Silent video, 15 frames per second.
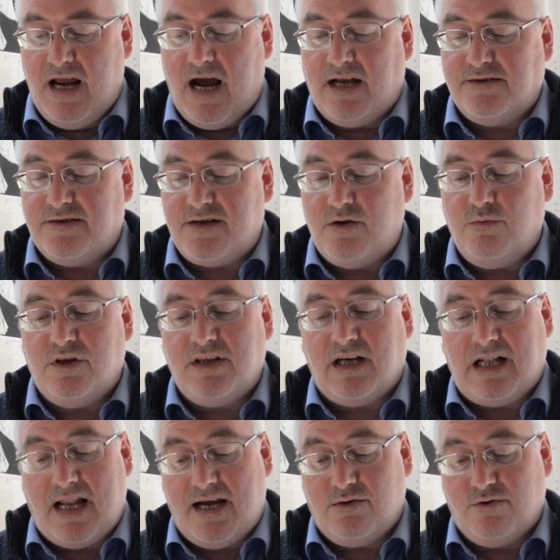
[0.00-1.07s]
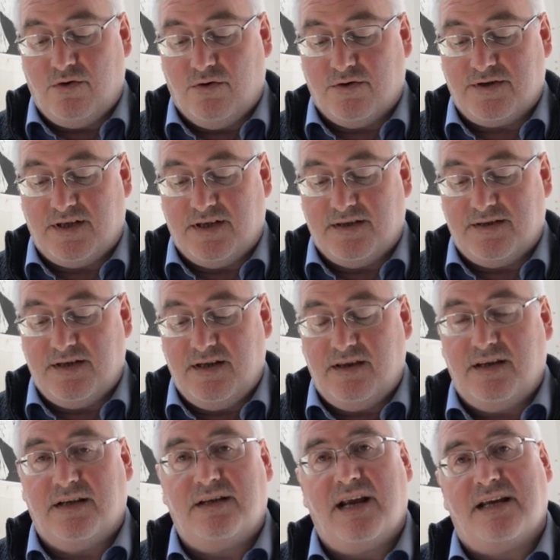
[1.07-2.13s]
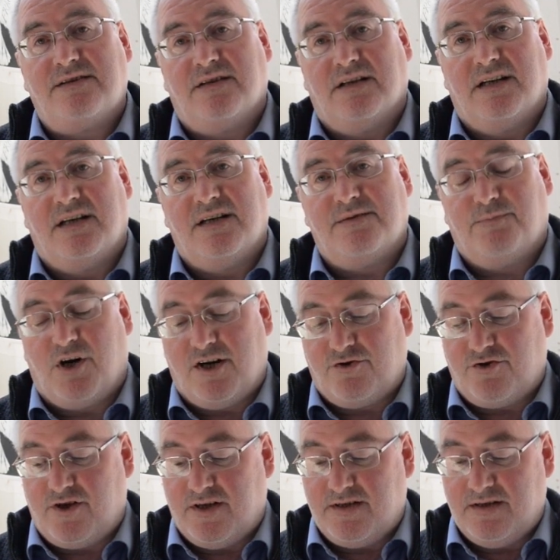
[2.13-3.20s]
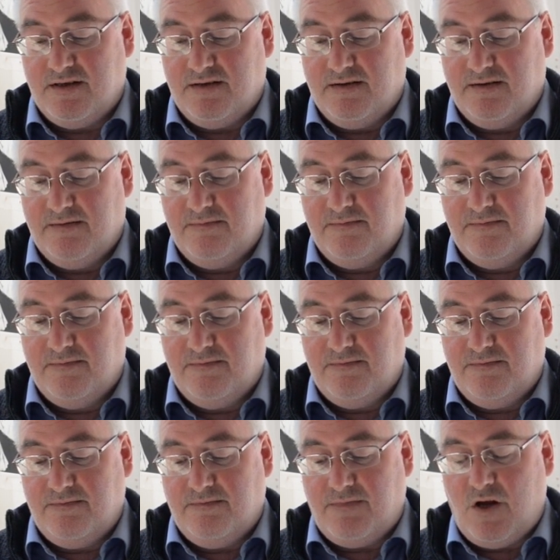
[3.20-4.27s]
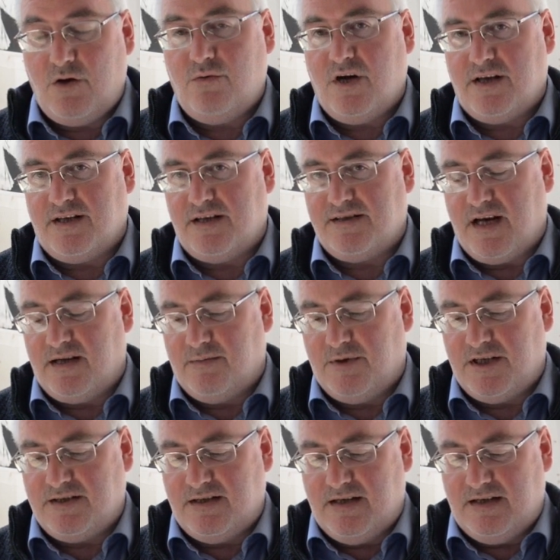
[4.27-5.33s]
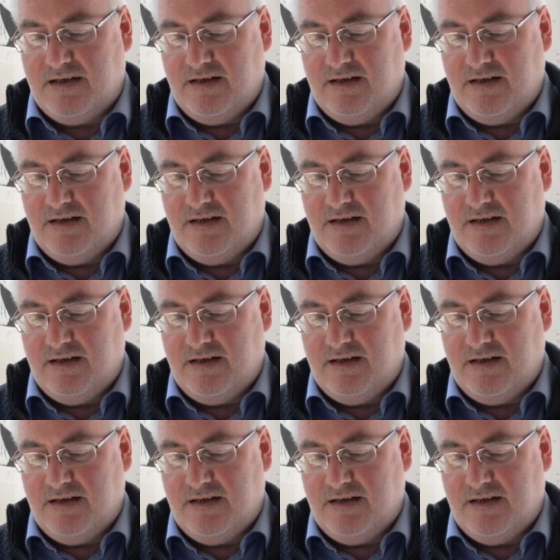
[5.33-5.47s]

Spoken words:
and so will the cloud horses that nestle in its branches. Who are these enemies?